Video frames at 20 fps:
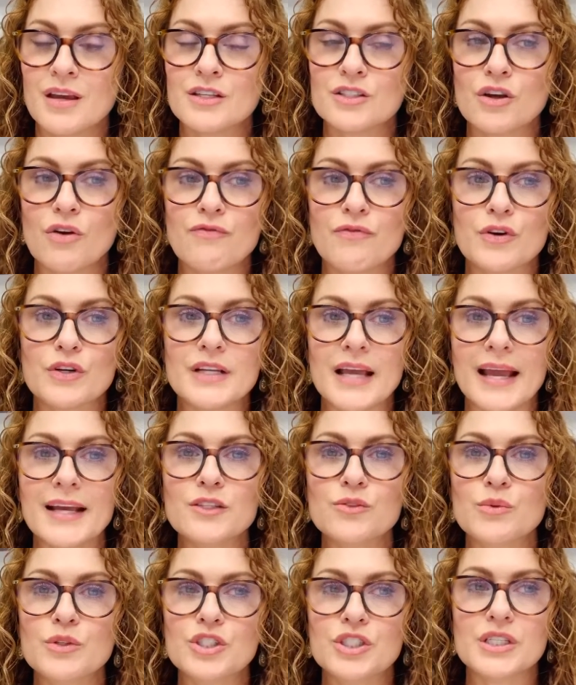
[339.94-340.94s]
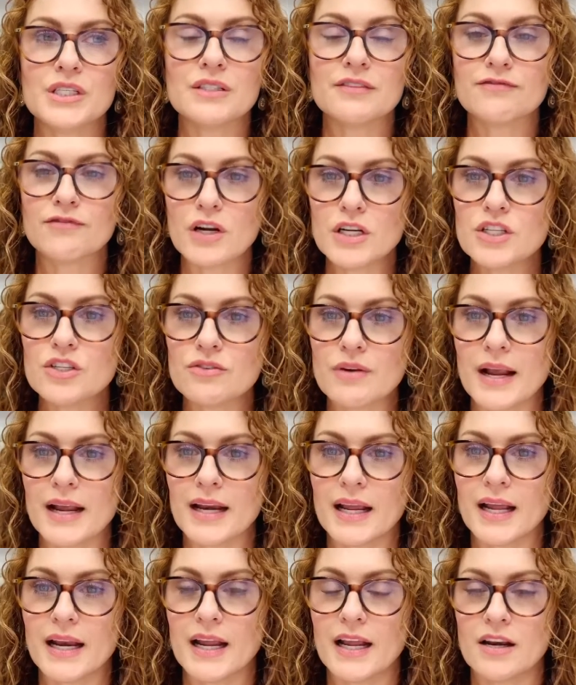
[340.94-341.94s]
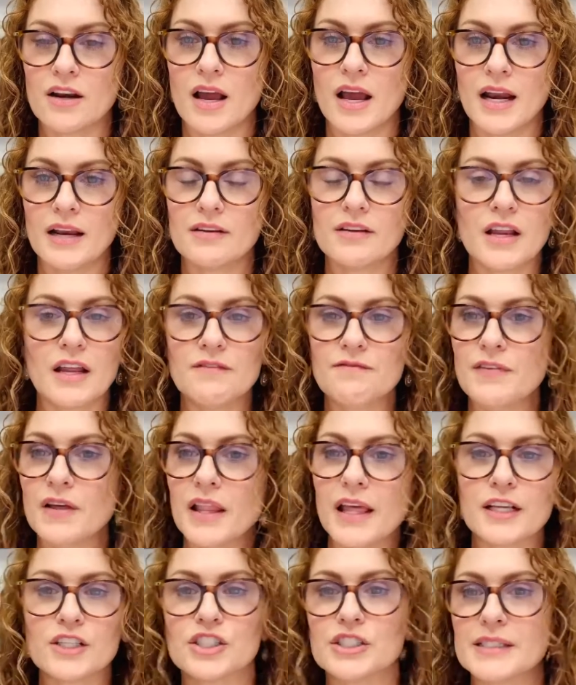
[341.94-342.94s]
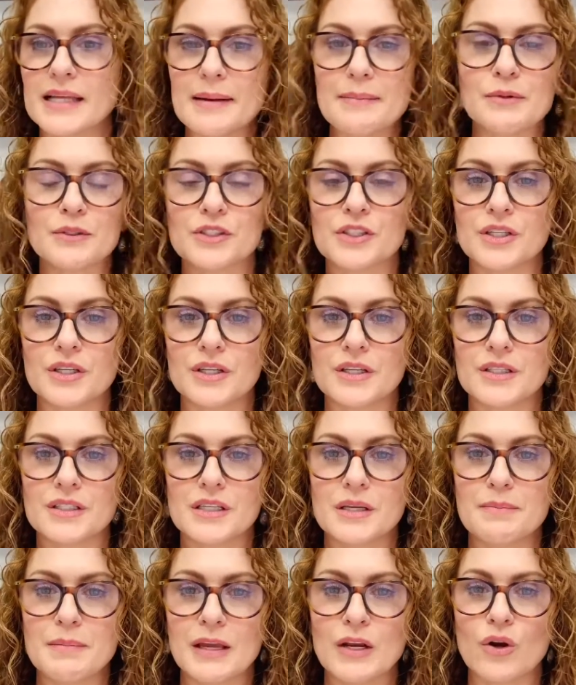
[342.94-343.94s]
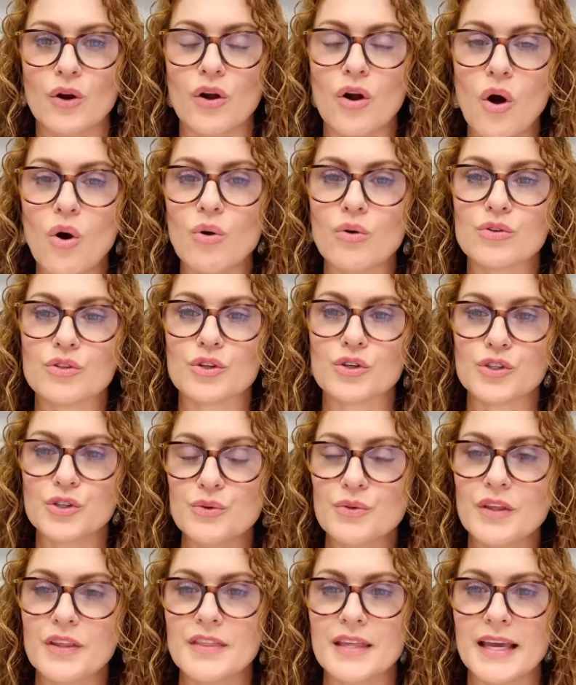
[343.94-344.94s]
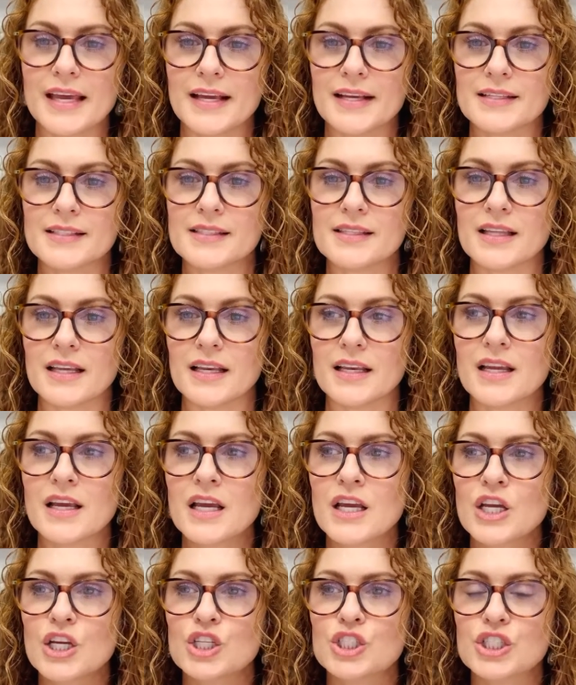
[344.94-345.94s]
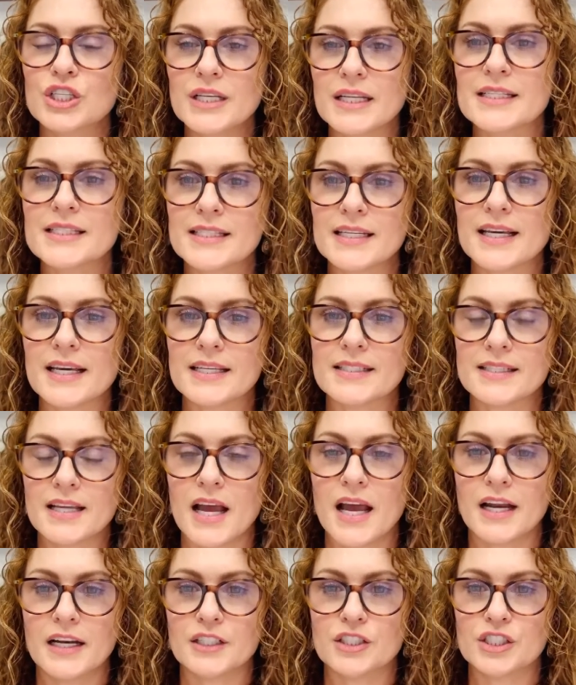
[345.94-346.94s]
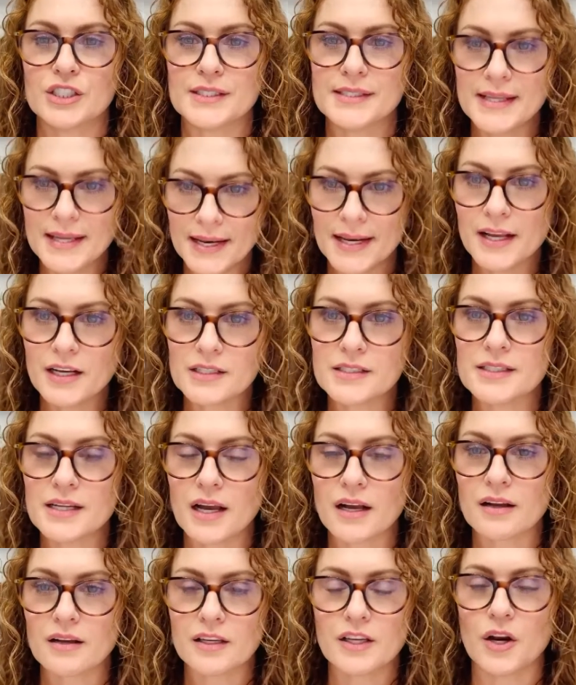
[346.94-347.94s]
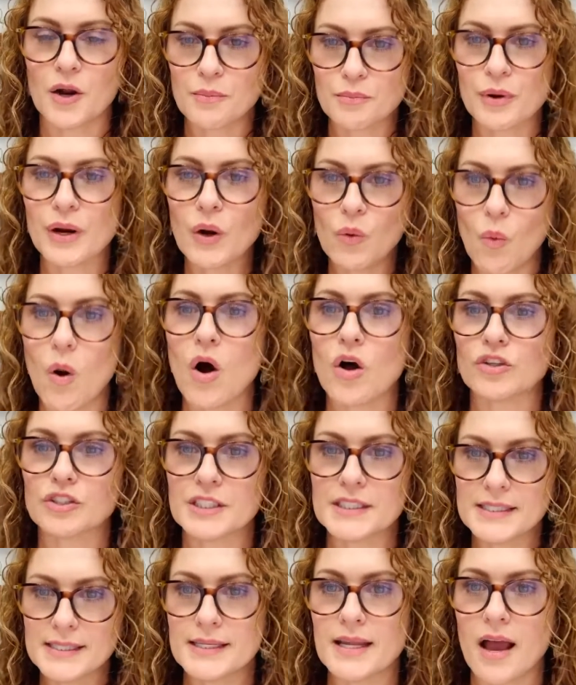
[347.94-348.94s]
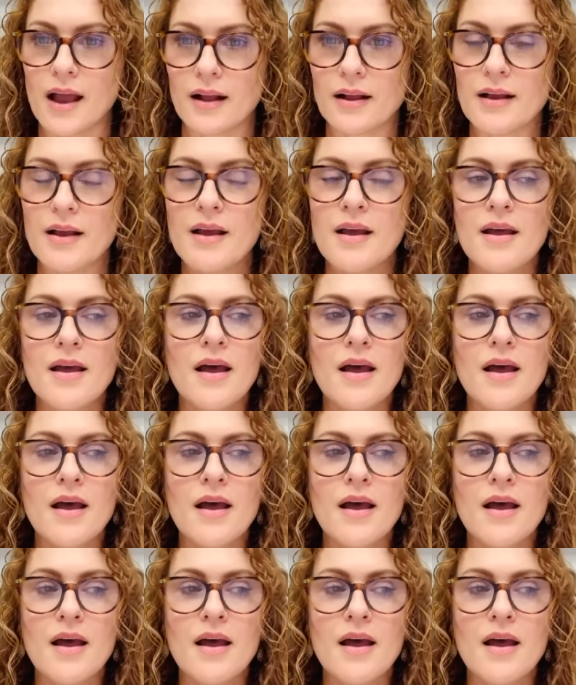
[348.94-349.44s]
So for days when she's frustrated and doesn't feel like she's able to meet her goals or do the things that she needs to get done, she's hitting a brick wall, she's stuck.